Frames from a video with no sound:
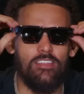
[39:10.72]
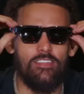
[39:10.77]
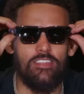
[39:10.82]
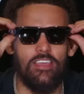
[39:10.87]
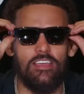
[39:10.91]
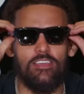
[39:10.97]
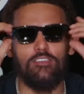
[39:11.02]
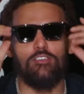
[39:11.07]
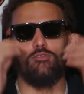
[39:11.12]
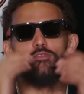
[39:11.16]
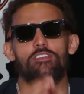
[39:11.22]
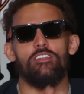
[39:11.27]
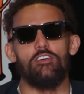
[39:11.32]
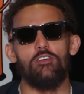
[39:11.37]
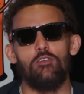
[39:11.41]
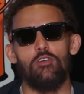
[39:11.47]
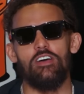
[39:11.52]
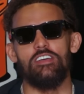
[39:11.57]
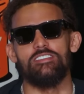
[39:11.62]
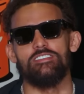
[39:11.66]
Thank you for the
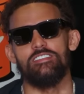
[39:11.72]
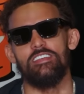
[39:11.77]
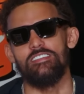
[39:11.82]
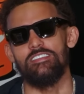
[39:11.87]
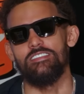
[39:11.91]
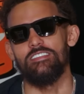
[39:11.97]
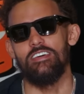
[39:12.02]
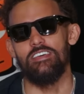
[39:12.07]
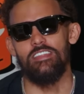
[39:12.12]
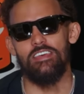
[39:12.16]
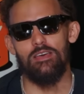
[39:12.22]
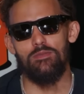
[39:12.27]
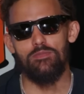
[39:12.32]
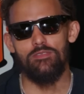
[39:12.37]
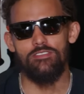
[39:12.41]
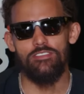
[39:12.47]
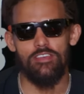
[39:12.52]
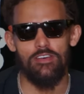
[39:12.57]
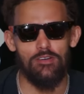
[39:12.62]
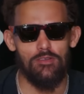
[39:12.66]
question. That's another
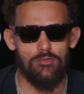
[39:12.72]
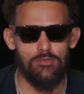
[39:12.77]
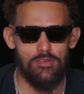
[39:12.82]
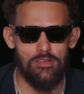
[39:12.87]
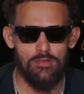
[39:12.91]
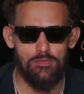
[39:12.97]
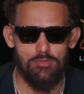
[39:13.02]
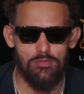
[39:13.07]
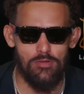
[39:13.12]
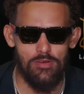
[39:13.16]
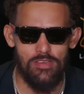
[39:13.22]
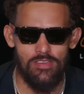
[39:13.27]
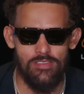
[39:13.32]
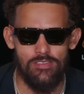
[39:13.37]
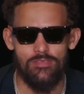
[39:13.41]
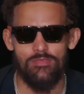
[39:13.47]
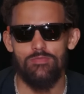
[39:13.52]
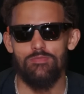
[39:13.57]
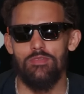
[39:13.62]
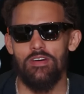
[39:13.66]
episode of From the Point
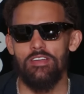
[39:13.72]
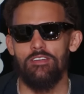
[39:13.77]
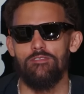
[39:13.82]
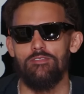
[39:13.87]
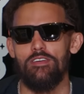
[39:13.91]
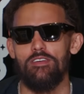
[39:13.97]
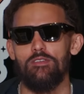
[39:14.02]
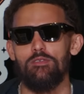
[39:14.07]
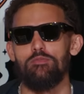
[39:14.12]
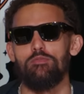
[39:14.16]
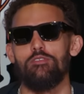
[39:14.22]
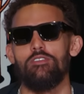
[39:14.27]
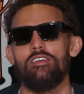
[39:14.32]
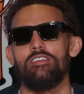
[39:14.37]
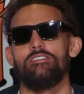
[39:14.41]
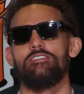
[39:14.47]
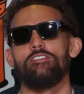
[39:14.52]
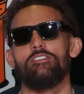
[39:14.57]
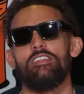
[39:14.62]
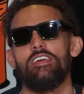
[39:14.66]
by your favorite
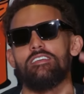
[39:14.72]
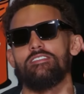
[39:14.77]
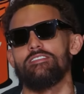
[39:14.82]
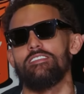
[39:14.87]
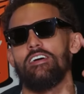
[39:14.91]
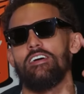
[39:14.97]
point. Till next